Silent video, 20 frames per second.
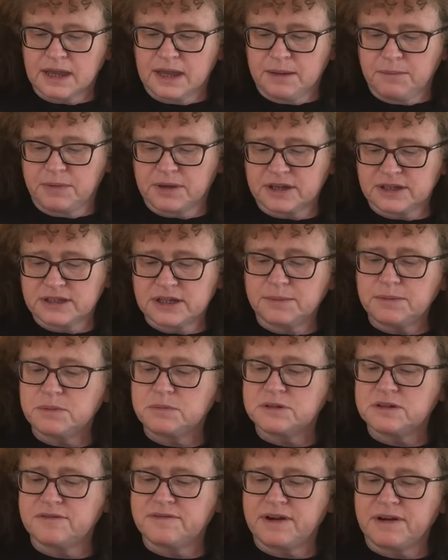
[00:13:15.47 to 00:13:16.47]
because Dublin
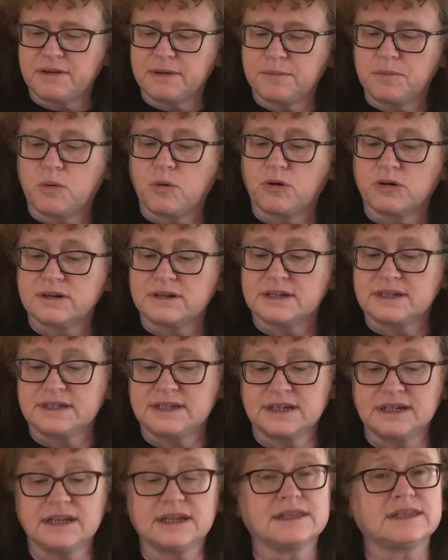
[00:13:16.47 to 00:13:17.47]
was a very important
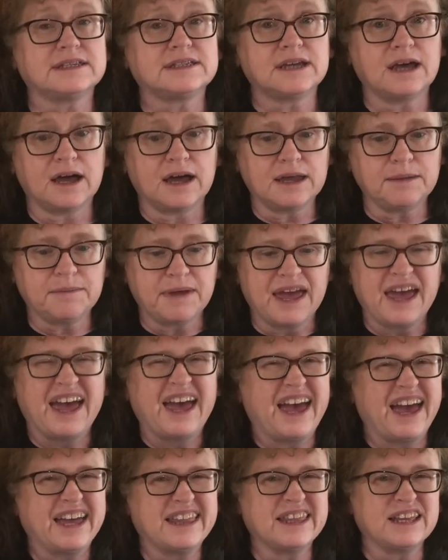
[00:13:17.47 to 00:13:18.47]
city at the time
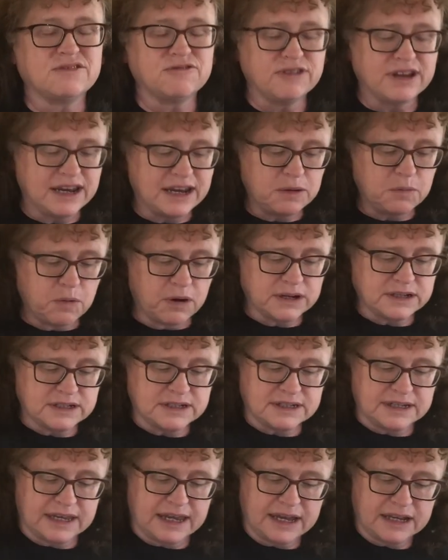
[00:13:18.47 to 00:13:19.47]
and they really wanted
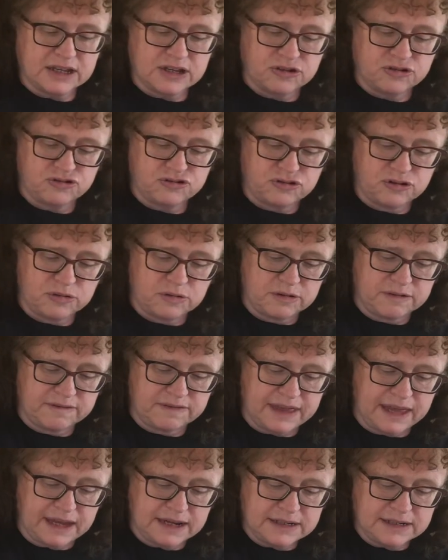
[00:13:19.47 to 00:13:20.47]
to get control of
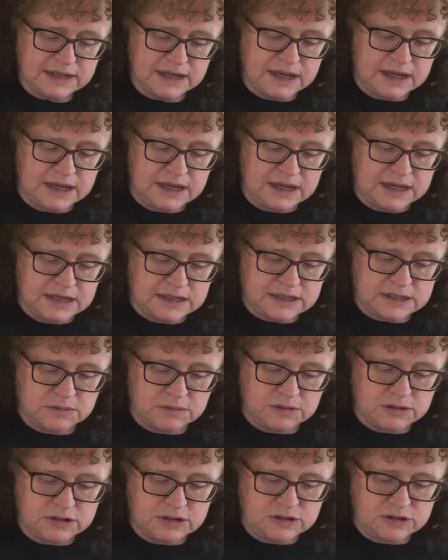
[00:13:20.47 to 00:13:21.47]
that. So we're
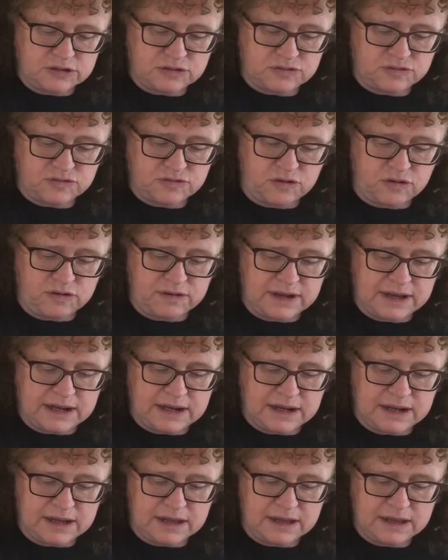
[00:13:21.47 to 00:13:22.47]
going to just draw
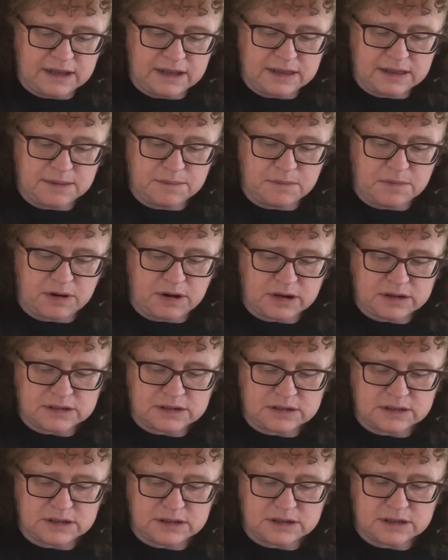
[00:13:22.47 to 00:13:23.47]
in the march
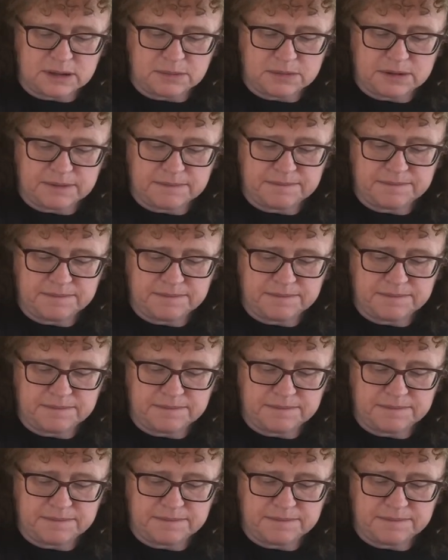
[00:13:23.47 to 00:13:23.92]
to Dublin.